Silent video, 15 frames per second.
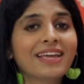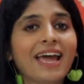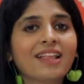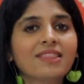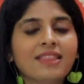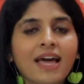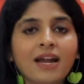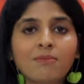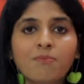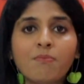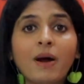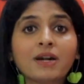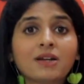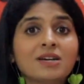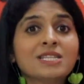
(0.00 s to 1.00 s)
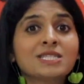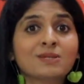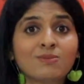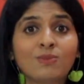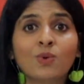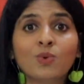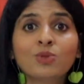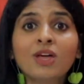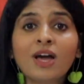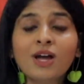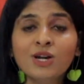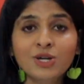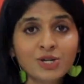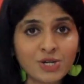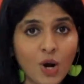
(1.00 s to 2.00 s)
get that butter smooth
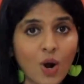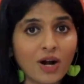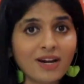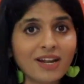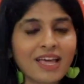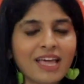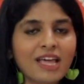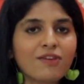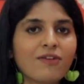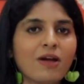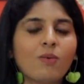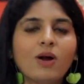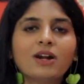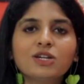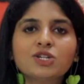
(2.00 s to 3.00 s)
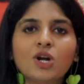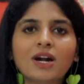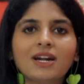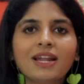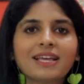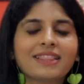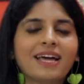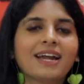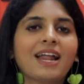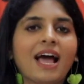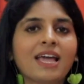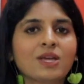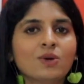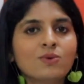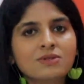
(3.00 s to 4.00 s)
shot. If I want a shot like that,
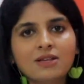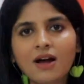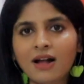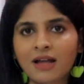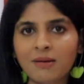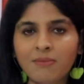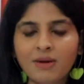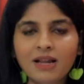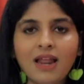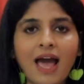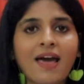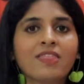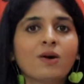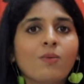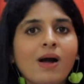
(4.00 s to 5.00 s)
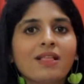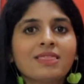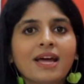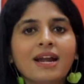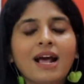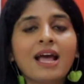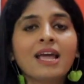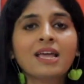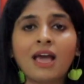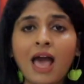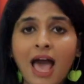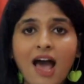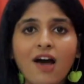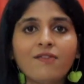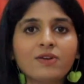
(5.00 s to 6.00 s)
I use a gimbal, and the one that I
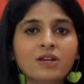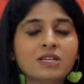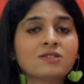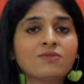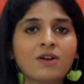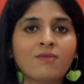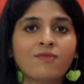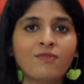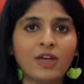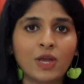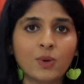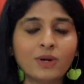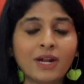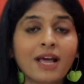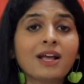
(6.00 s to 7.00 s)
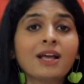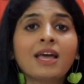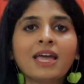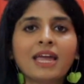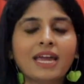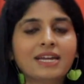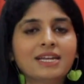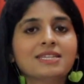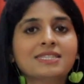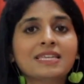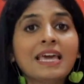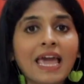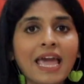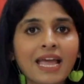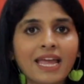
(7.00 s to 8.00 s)
have is from Payutech. It is
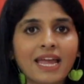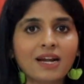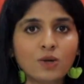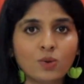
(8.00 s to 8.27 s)
the